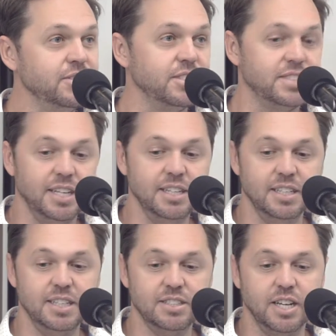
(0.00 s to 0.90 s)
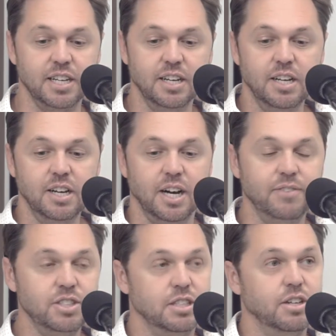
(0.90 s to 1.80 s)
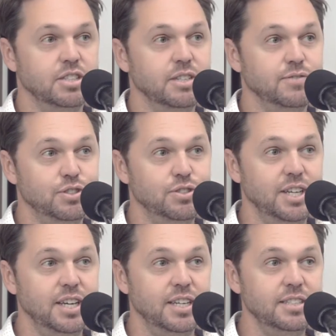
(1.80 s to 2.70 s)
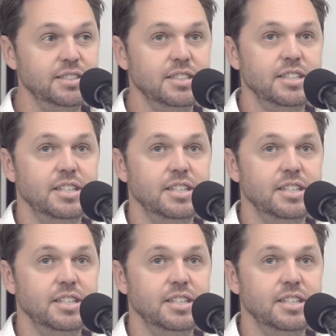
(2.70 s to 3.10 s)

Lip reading: So suddenly it's like, I've just locked in for 2 years